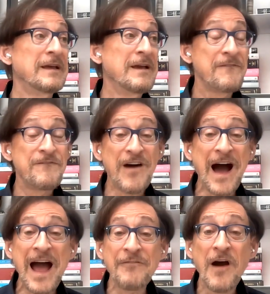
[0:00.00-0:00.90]

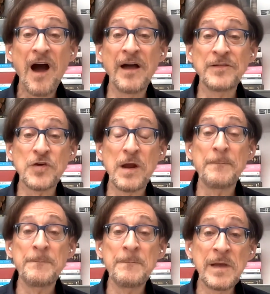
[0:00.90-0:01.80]
500
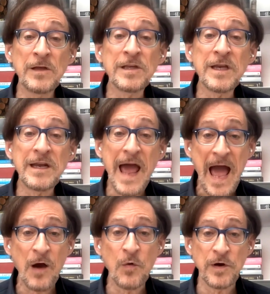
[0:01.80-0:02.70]
million
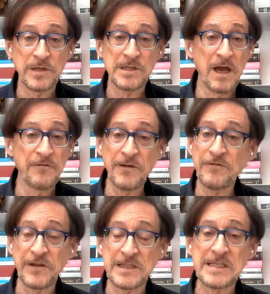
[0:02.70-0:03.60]
hours of
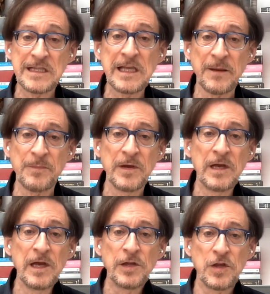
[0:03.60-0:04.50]
infant sleep
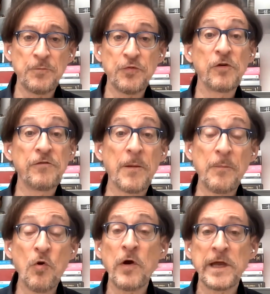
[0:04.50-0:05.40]
to prove our
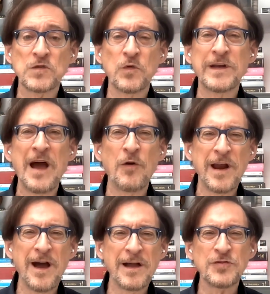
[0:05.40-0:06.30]
point. We're now in
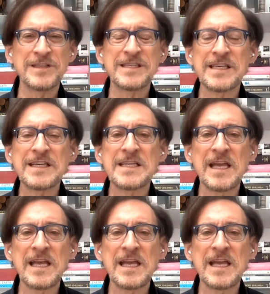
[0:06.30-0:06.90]
160